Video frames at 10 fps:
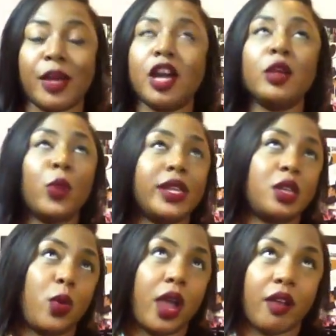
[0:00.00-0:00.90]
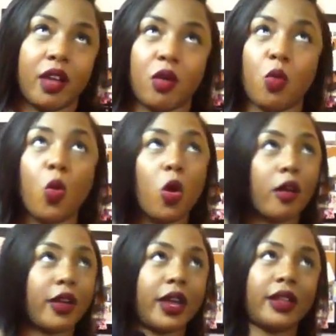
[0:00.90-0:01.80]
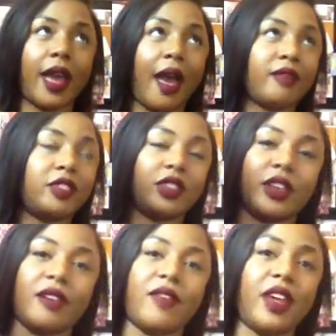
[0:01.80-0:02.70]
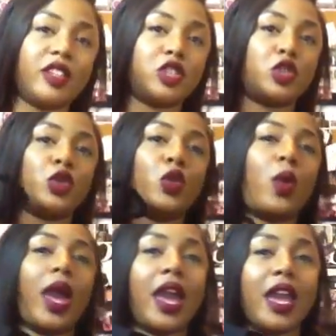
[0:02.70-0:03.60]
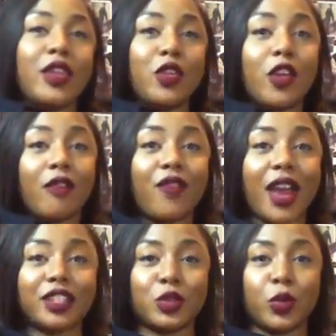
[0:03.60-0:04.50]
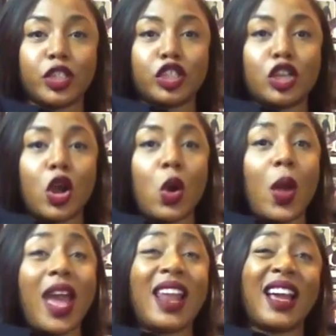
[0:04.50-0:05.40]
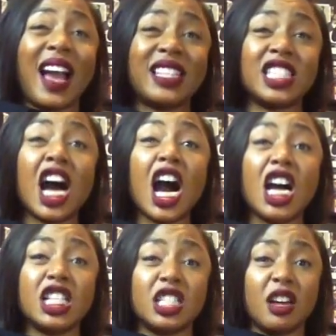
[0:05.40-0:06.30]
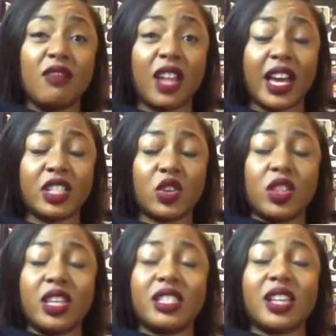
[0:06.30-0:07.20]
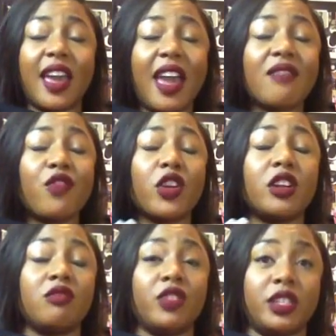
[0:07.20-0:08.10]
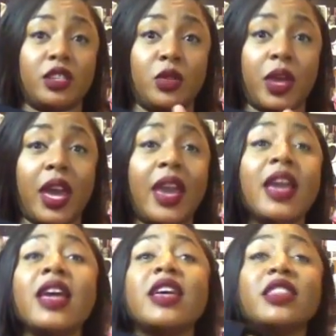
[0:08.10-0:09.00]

Couldn't wait to wear it. Wore it after the event to a New York Fashion Week show, and I got tons of likes on this, and for good reason, okay?